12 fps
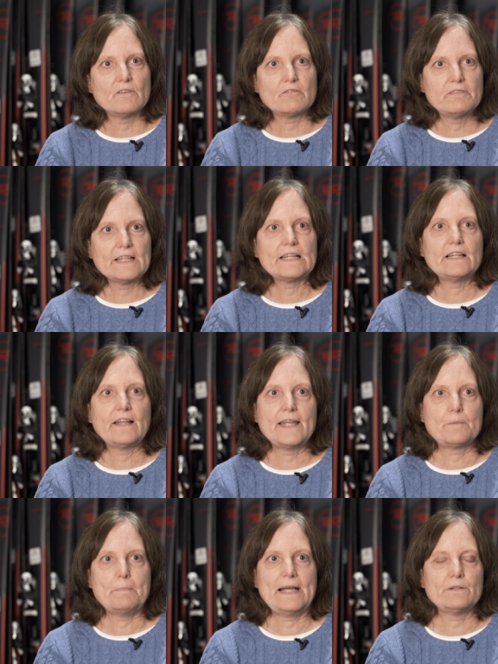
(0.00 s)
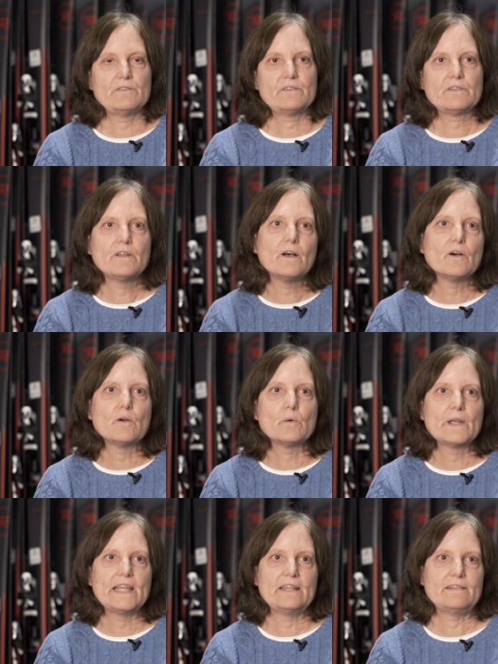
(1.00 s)
really like Mount Snow
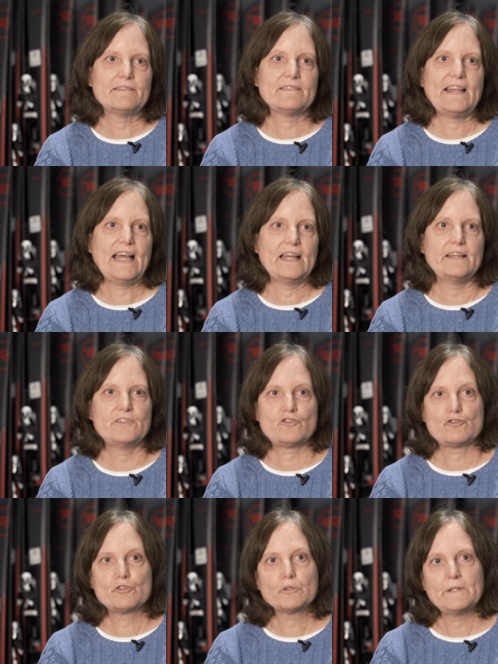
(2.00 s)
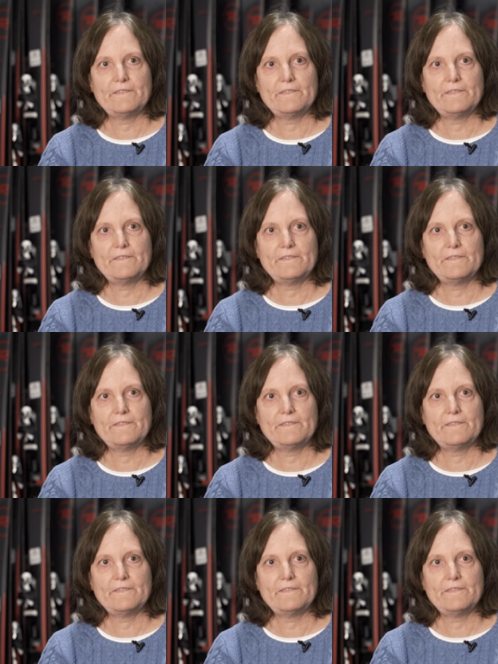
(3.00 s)
is that it's truly